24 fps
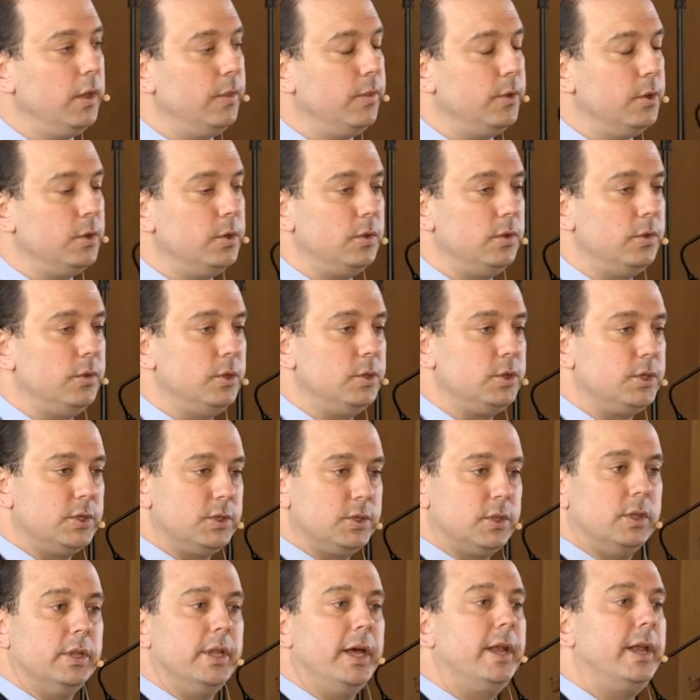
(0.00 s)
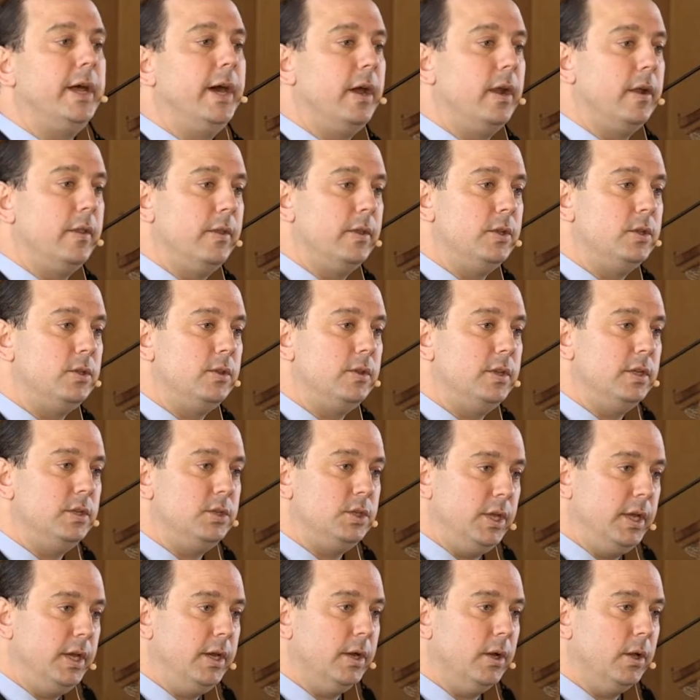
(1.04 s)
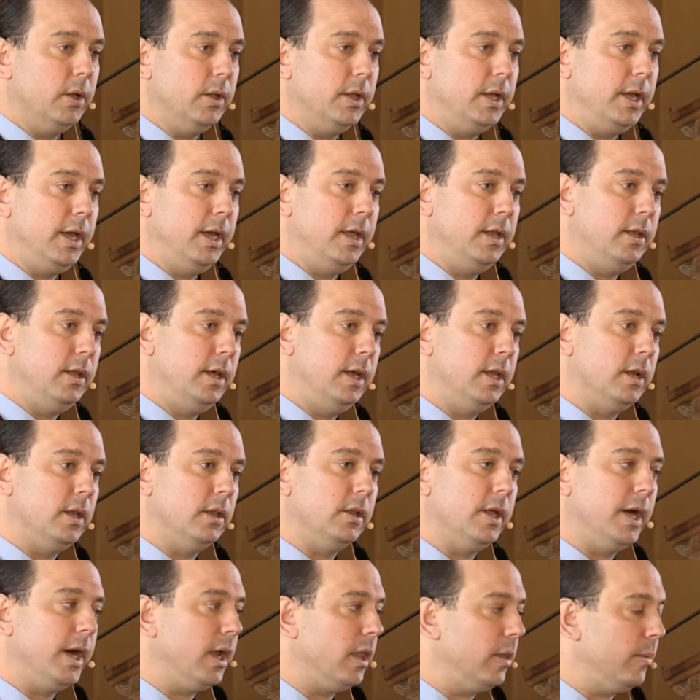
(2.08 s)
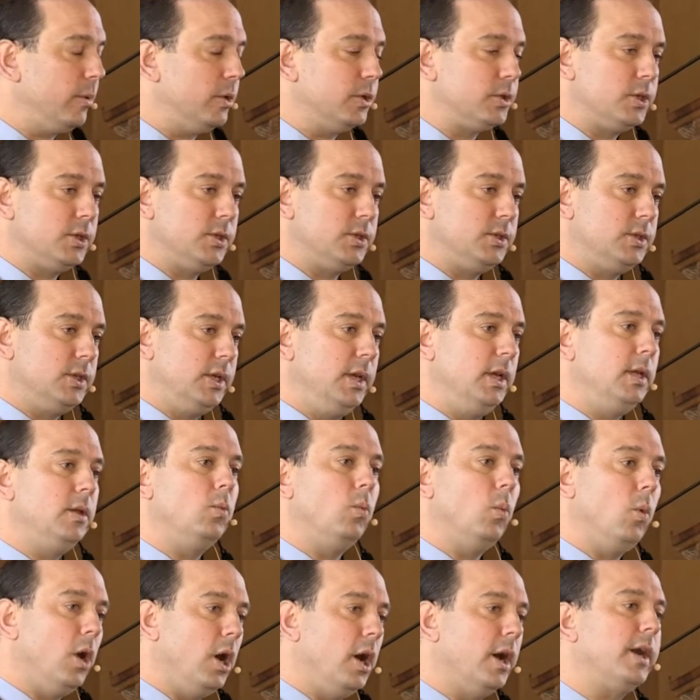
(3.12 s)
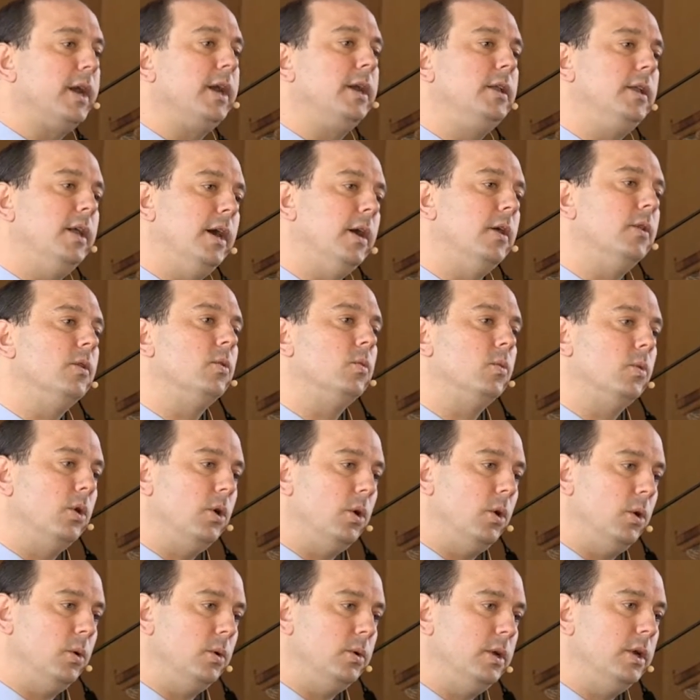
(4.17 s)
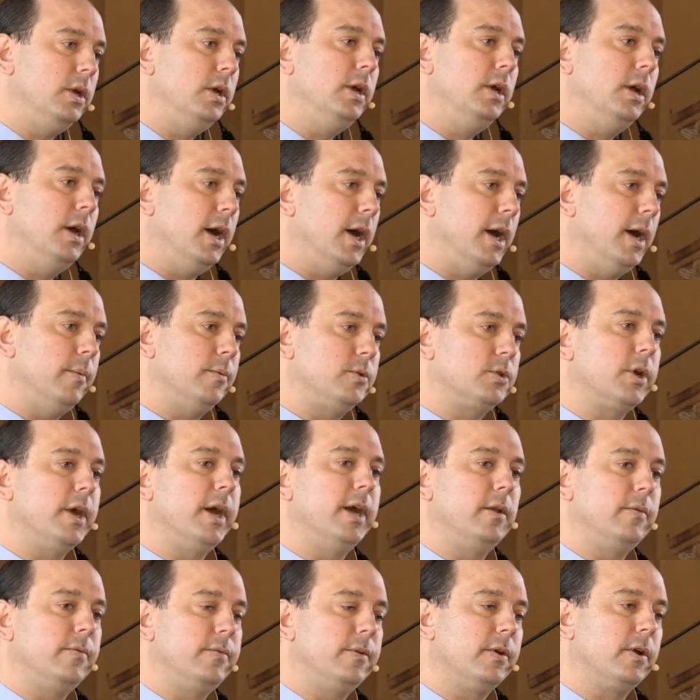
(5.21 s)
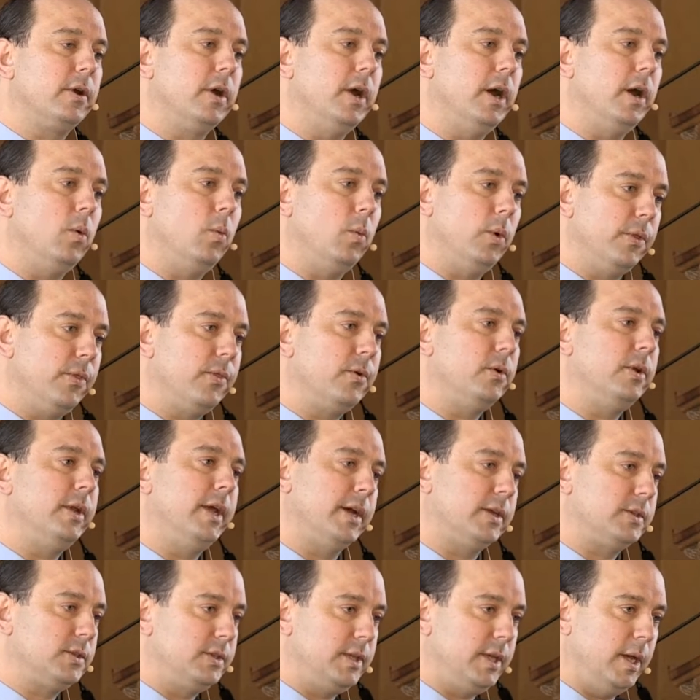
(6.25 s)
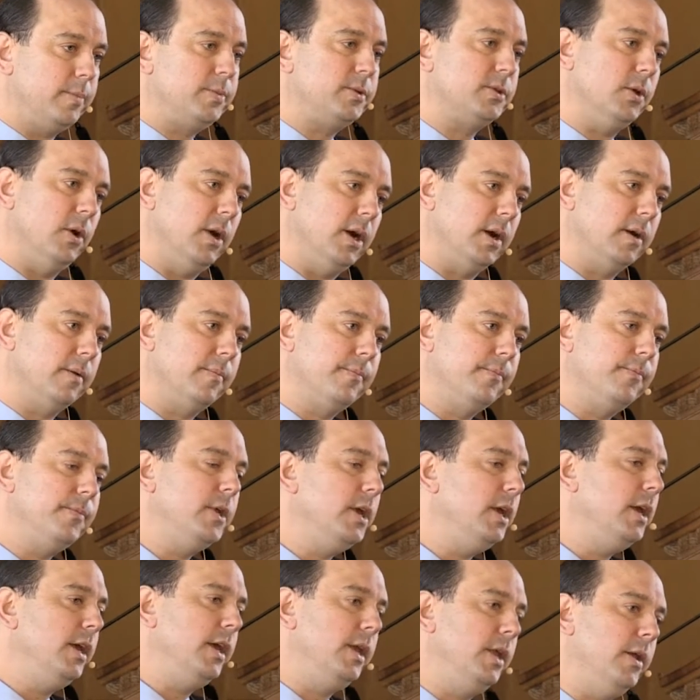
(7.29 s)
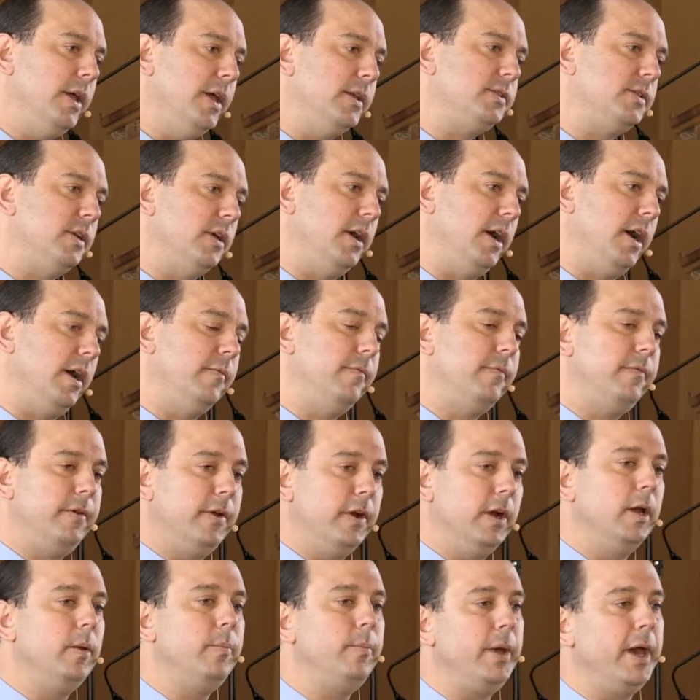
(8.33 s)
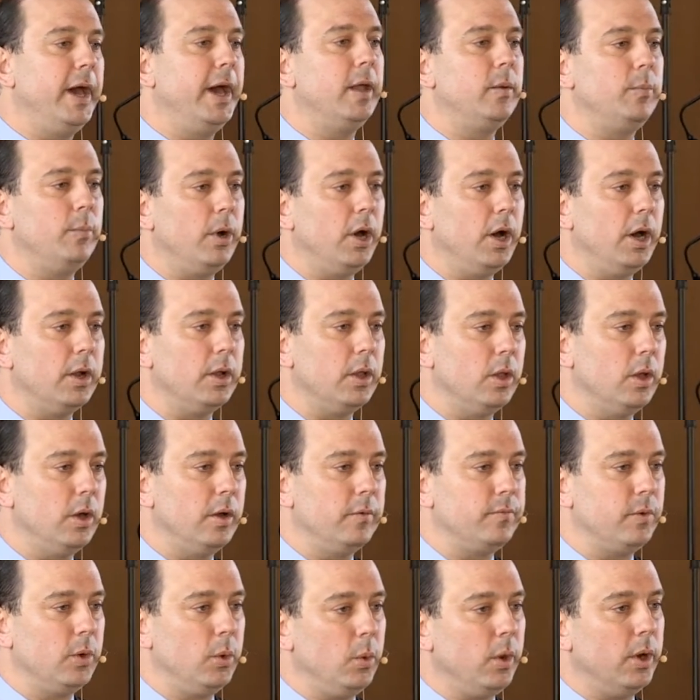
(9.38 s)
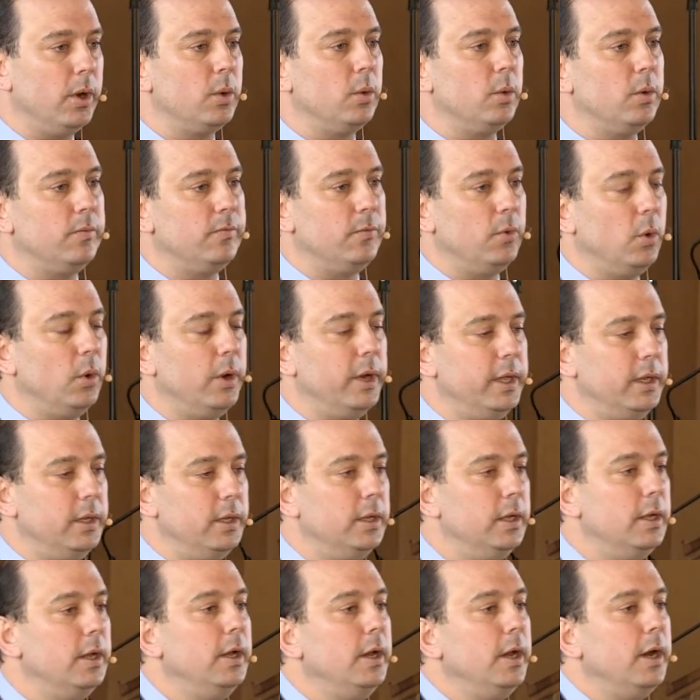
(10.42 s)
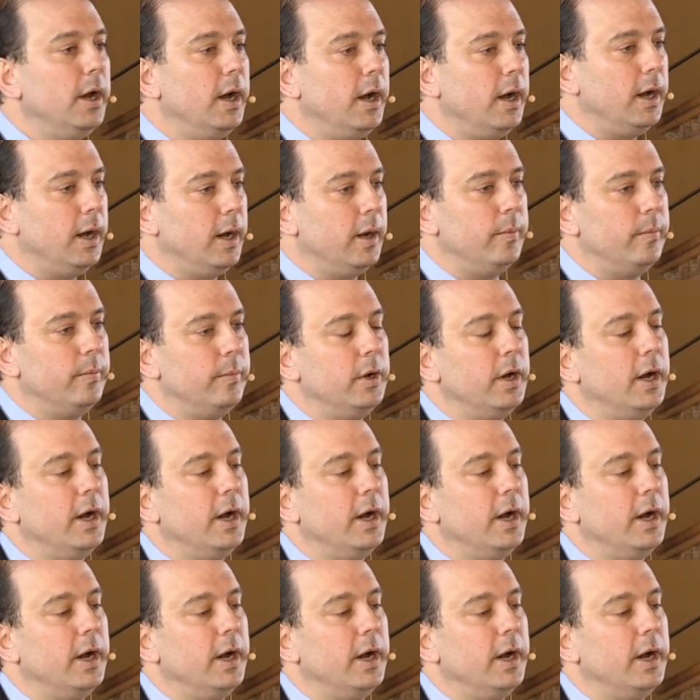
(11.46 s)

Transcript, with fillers: They're, they're just let out of the, the jail, and, and a lot of them are just seen walking down the road um, trying to figure out what their next steps are. You know, that's a, a very bad model if we want to avoid um,